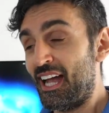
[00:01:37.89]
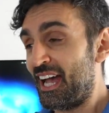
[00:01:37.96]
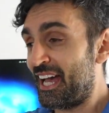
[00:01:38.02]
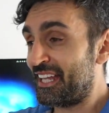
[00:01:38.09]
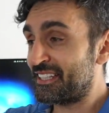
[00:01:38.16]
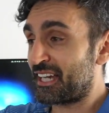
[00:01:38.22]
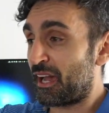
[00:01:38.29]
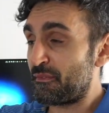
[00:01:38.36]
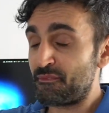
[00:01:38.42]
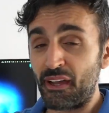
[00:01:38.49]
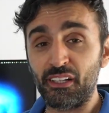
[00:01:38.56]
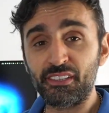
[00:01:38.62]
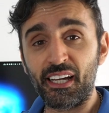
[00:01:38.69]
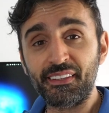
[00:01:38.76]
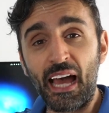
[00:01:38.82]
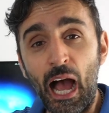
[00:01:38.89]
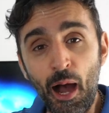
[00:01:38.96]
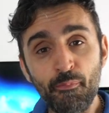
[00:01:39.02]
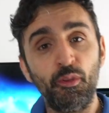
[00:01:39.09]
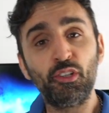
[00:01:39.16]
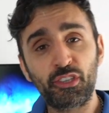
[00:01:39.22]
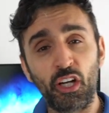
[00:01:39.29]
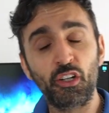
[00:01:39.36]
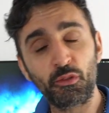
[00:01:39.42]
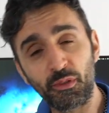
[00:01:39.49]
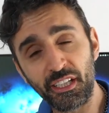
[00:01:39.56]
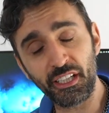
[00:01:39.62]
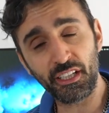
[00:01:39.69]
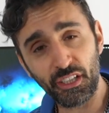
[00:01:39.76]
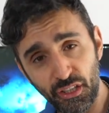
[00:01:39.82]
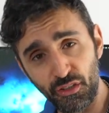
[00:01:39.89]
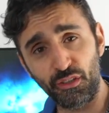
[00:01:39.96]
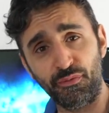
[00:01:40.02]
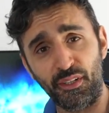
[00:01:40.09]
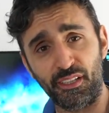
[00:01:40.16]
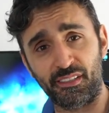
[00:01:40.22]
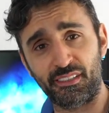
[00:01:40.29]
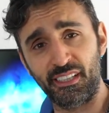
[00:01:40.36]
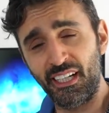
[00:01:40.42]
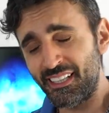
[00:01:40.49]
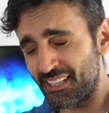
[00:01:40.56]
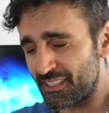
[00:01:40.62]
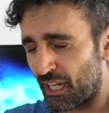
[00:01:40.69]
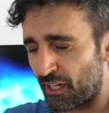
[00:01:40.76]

and I found out that I'm not the only one in the universe. There's